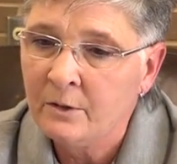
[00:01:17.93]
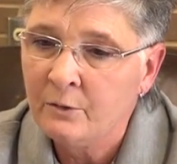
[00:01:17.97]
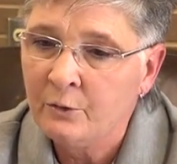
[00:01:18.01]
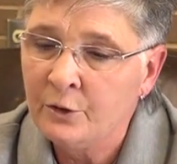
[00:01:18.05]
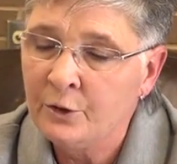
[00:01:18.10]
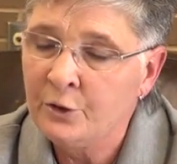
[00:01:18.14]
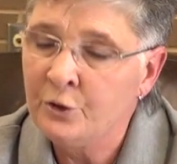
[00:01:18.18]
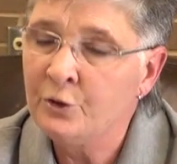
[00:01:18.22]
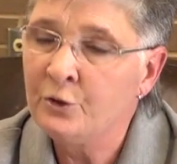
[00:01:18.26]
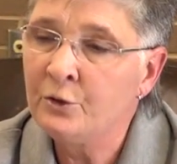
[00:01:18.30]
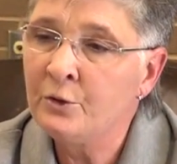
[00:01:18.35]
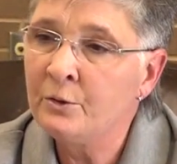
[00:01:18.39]

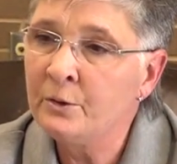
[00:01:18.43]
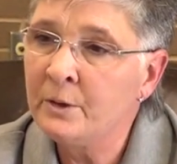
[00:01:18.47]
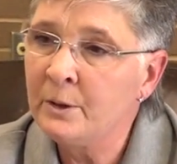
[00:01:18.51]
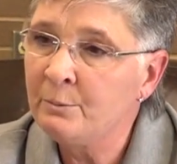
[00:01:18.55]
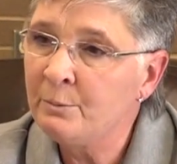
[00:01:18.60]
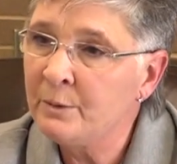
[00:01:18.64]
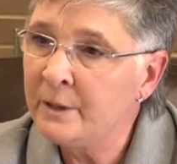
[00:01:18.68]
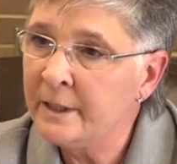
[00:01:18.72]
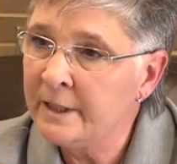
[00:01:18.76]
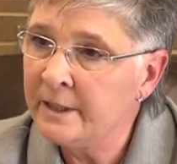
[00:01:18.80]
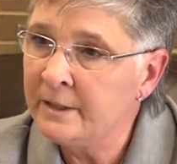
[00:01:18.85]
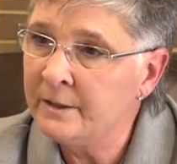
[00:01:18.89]
when your
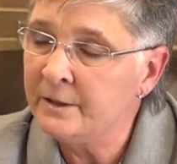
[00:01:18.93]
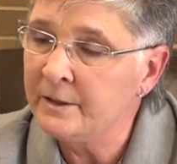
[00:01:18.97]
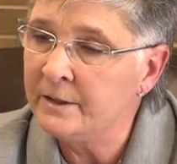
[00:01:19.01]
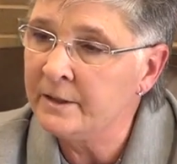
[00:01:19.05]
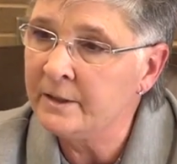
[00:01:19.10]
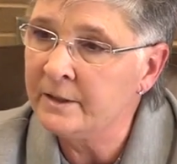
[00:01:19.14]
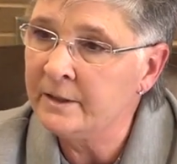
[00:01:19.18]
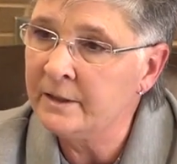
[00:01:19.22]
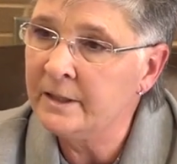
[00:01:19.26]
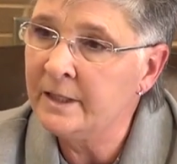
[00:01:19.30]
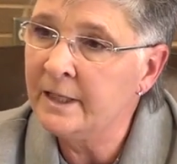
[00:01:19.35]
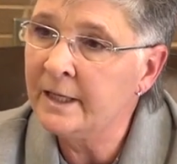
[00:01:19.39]

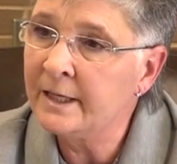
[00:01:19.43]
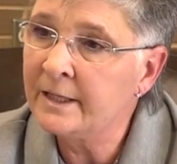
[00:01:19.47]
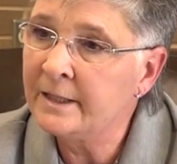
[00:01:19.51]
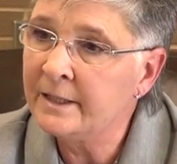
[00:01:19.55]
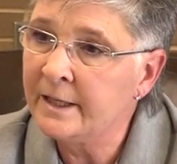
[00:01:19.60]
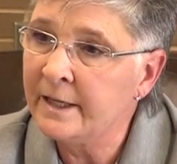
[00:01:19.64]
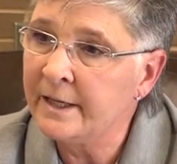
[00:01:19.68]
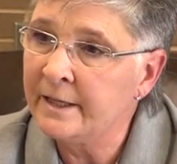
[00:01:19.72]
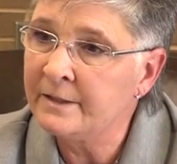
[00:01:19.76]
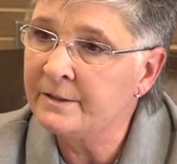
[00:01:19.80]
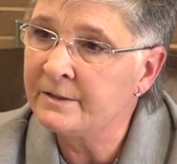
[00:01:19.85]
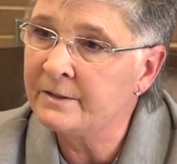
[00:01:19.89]
opinion
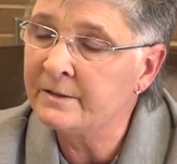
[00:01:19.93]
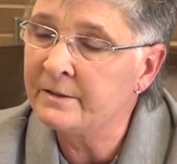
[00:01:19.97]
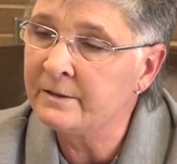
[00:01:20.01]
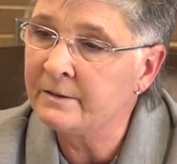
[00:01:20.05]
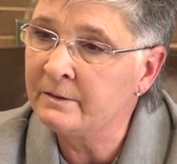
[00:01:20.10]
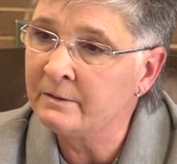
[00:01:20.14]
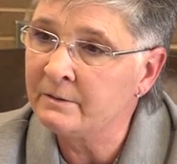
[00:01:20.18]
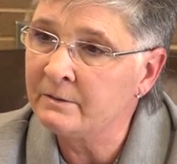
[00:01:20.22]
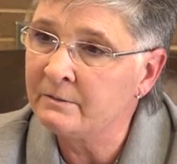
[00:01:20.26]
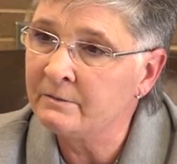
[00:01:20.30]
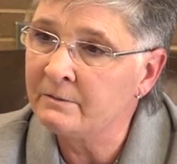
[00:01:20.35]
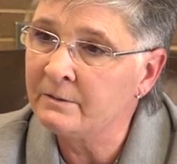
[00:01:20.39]
dictates
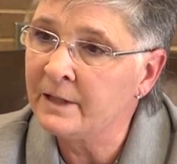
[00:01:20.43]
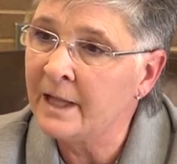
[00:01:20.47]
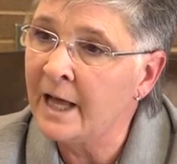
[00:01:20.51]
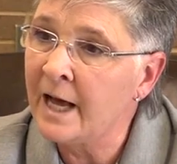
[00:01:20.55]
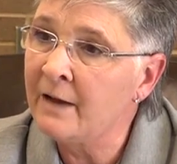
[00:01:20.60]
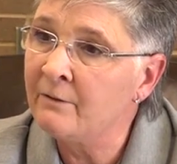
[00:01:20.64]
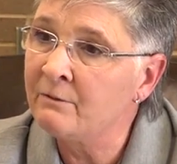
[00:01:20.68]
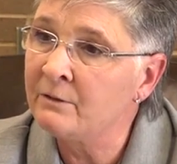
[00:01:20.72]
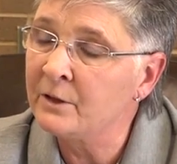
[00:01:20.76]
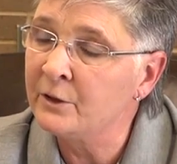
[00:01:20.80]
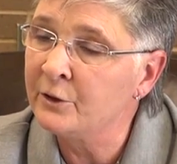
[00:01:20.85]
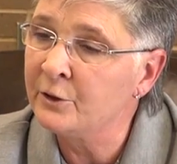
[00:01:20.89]
the
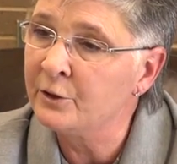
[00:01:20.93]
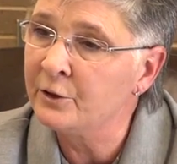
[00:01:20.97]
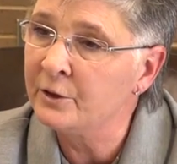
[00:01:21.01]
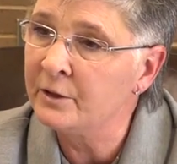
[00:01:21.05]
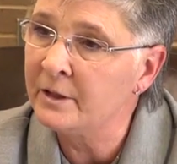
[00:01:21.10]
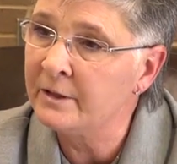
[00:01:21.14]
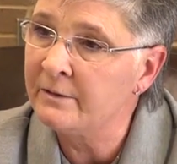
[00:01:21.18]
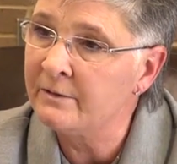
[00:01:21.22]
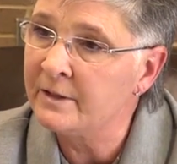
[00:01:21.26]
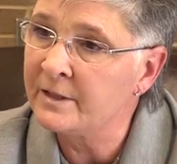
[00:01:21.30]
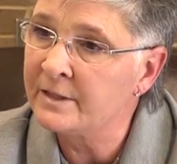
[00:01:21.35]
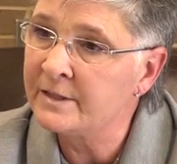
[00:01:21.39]

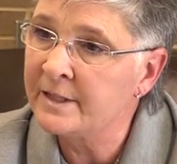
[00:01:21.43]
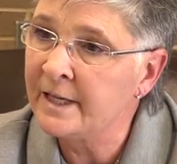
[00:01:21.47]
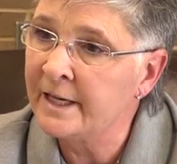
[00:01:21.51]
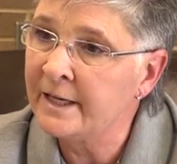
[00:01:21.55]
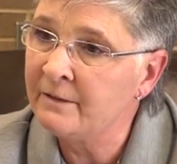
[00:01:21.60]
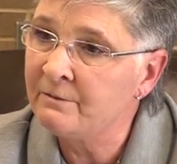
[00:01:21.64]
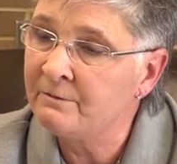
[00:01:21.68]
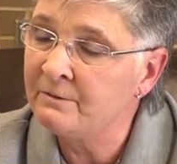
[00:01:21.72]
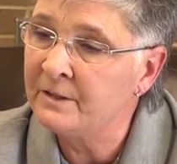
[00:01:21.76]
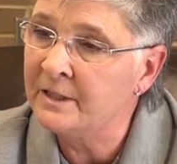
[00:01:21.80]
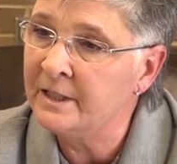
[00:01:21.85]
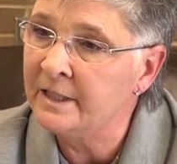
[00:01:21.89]
livelihood and the
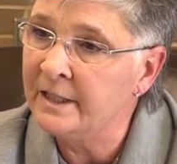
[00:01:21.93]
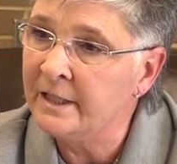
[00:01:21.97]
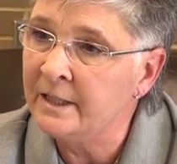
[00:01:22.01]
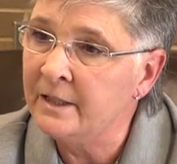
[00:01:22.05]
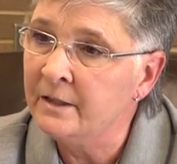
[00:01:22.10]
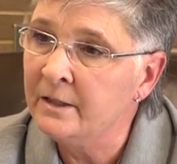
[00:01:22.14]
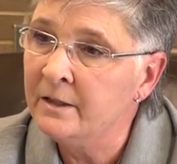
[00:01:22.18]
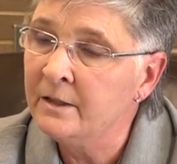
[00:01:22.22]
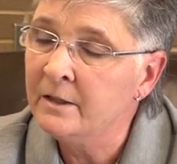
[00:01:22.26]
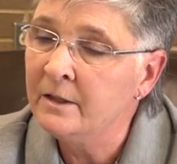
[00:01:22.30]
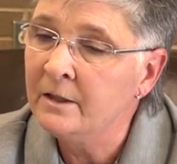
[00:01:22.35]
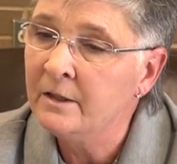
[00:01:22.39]

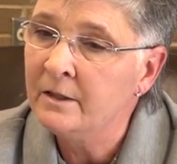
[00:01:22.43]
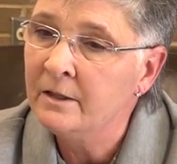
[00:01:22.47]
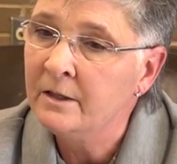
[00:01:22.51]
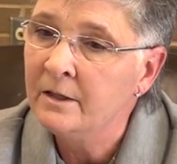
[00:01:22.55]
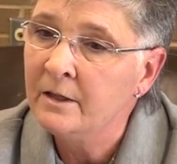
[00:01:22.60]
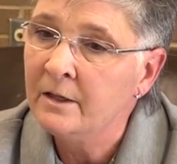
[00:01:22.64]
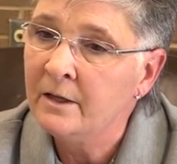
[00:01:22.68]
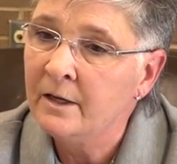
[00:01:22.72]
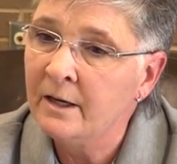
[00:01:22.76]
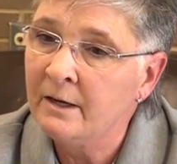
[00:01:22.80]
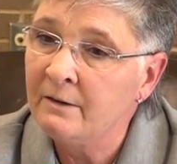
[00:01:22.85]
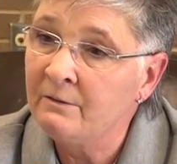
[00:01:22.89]
safety
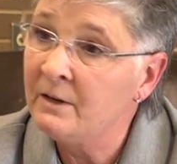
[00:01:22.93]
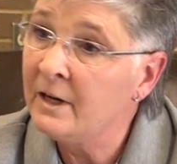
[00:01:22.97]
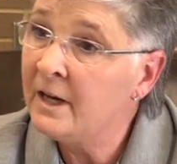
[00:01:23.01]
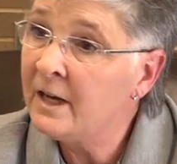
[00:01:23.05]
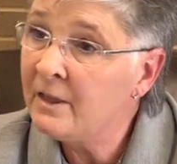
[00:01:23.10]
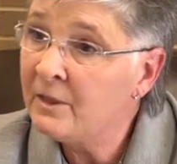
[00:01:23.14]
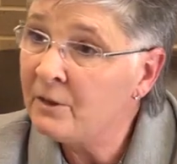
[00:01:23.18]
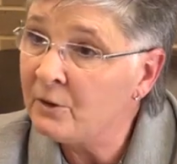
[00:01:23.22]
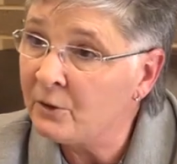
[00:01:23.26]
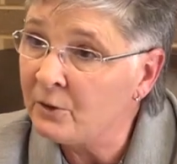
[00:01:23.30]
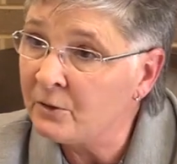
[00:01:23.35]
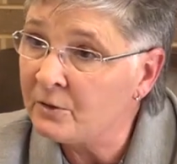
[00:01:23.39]
of
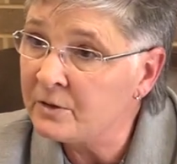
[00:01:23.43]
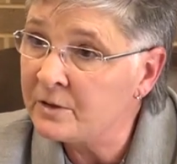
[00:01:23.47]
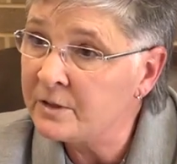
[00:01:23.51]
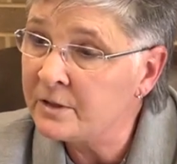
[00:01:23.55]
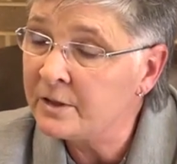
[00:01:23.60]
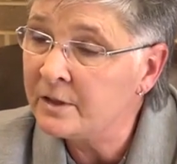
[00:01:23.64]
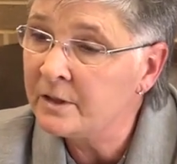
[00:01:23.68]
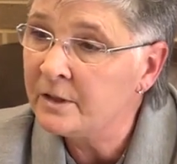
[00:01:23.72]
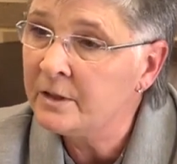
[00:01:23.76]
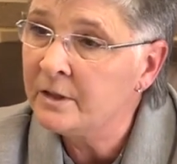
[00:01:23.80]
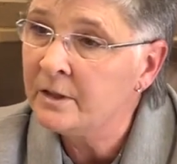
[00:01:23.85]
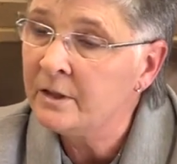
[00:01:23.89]

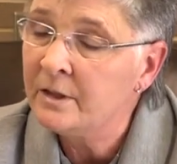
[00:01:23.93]
others,